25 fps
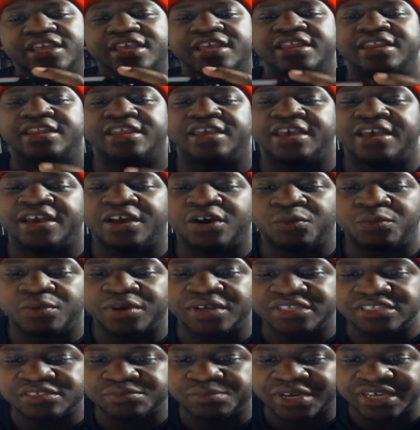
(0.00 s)
and the
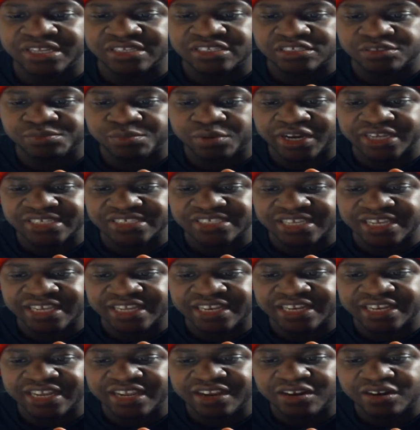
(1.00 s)
L1 buttons press.
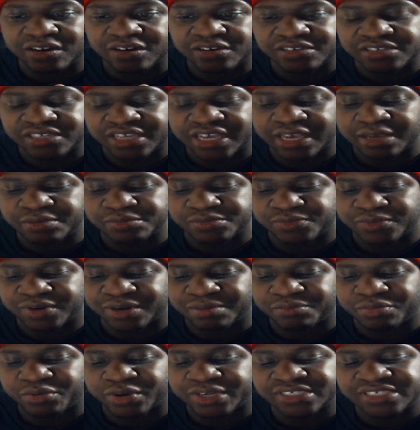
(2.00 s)
And there are times when
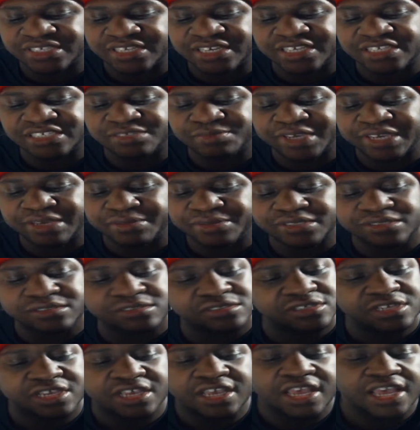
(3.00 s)
I'm pressing these
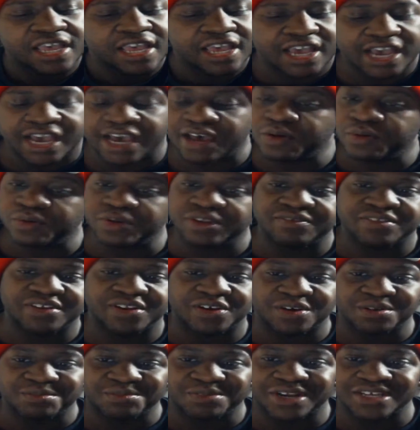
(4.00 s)
babies, I don't even
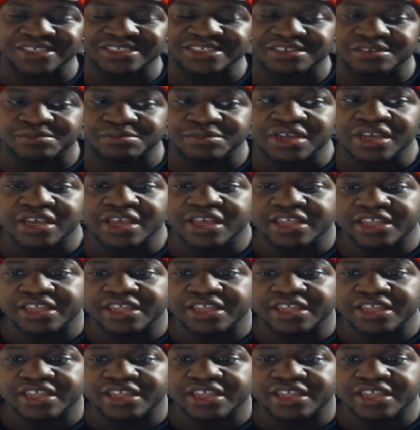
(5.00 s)
know I'm pressing them.